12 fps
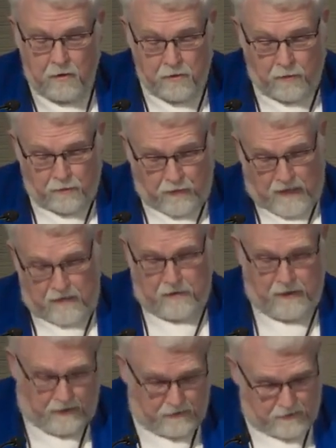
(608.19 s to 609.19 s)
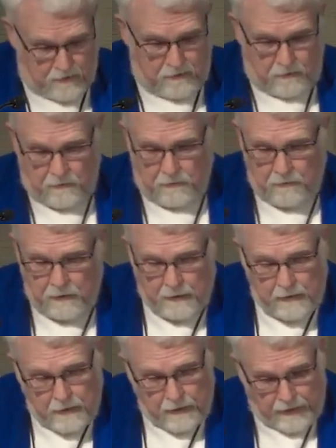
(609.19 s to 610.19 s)
So follow this.
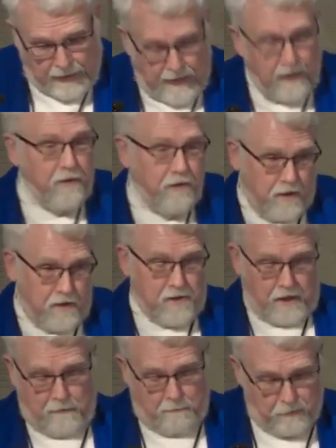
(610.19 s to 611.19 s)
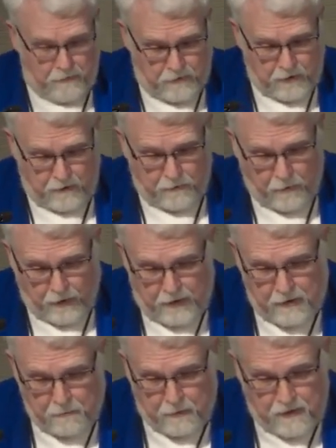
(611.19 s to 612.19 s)
Now the disciples of
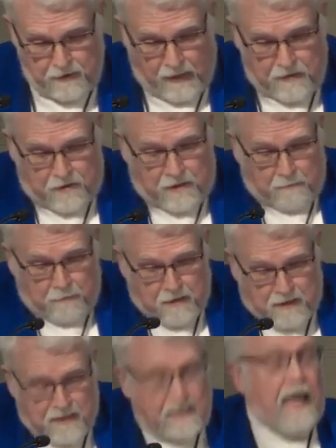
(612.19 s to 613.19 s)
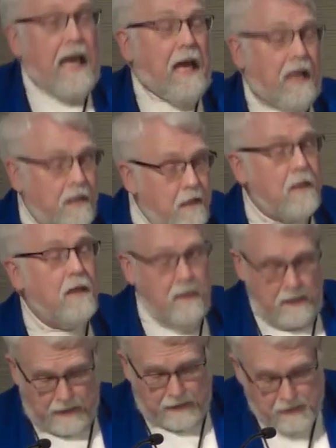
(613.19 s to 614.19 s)
Christ must not simply stand
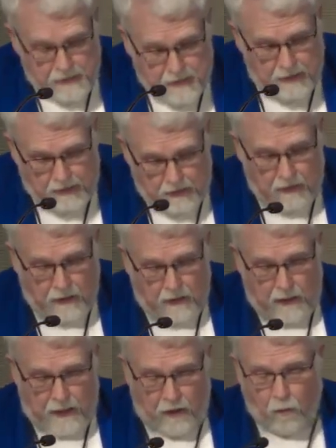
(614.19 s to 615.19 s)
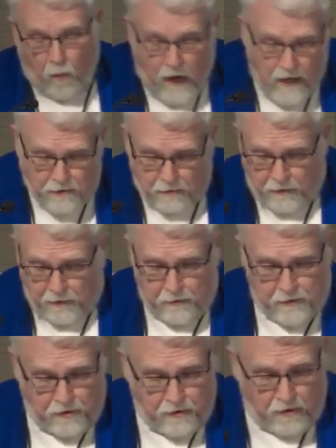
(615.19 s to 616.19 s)
and see and watch for the
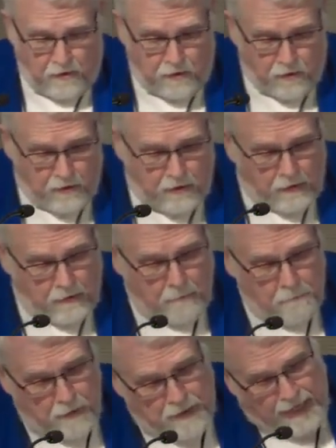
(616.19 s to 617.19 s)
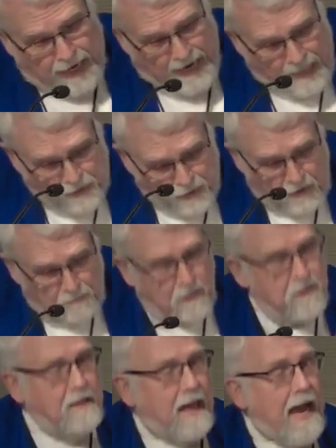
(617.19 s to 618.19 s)
return of the Lord, but they actually
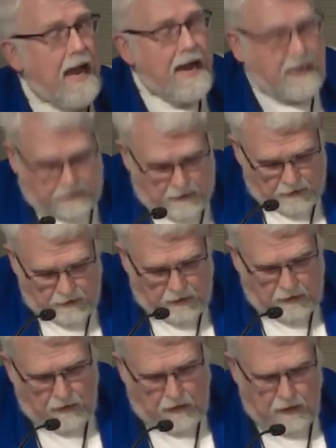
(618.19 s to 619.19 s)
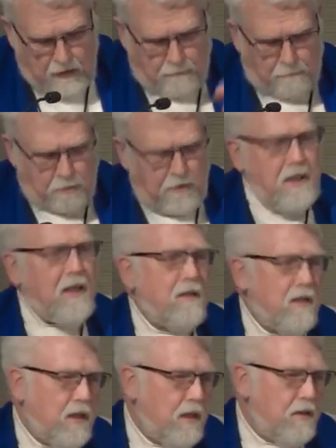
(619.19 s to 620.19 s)
must act a
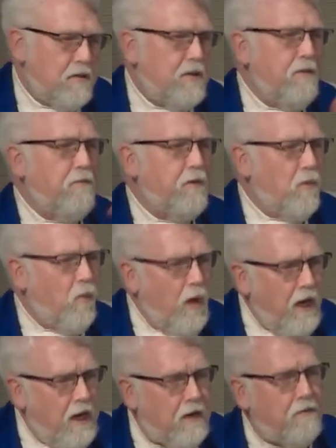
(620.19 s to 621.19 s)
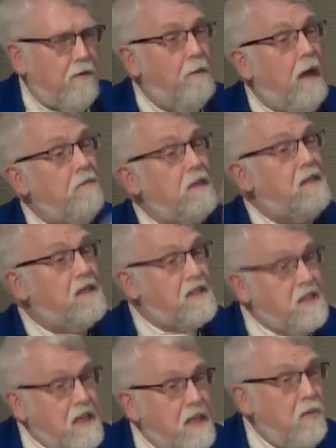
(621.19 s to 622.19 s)
completely different way from having
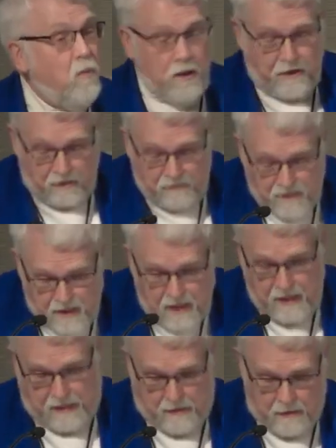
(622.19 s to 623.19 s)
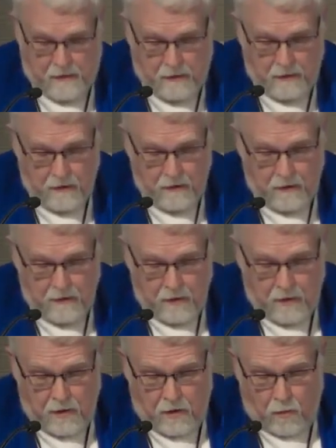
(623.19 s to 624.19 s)
seen what they've seen.
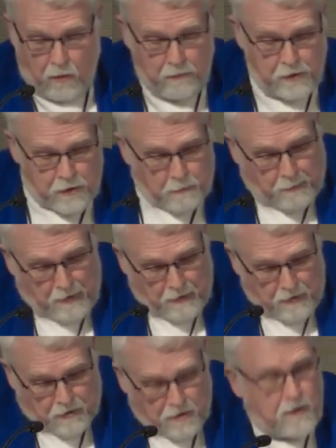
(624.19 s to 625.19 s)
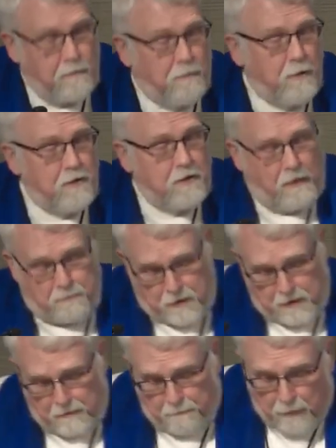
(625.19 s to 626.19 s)
What was spiritual
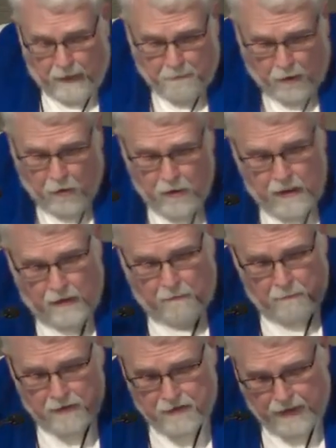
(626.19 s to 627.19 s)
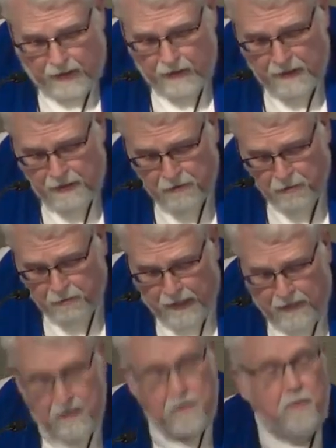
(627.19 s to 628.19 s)
perception in Blepo must now lead
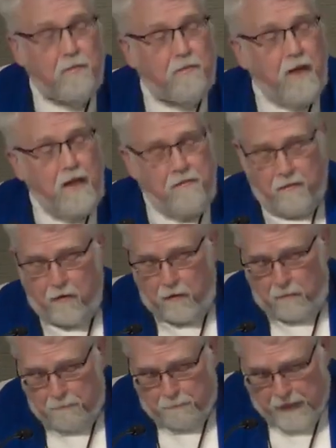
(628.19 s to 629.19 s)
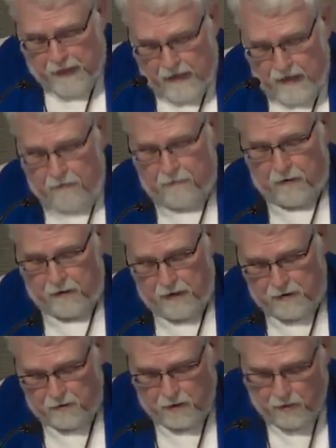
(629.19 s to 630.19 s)
directly to faithful behavior
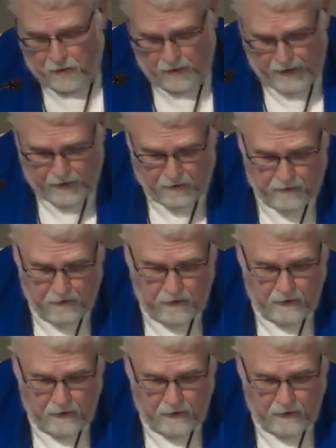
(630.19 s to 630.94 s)
in Gregorio.